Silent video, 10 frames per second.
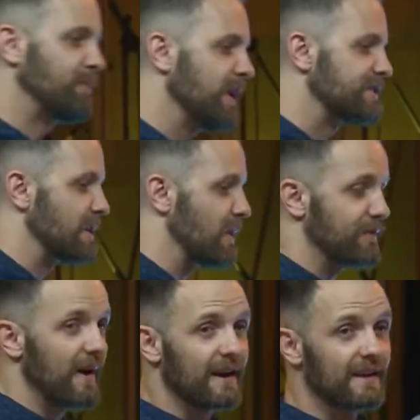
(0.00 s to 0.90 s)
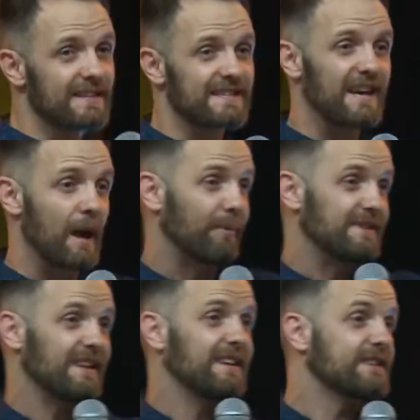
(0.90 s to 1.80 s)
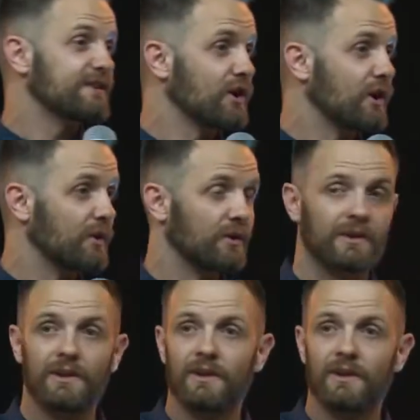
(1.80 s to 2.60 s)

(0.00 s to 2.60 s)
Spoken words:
I speak to them, I find out this thing happened 10 years ago.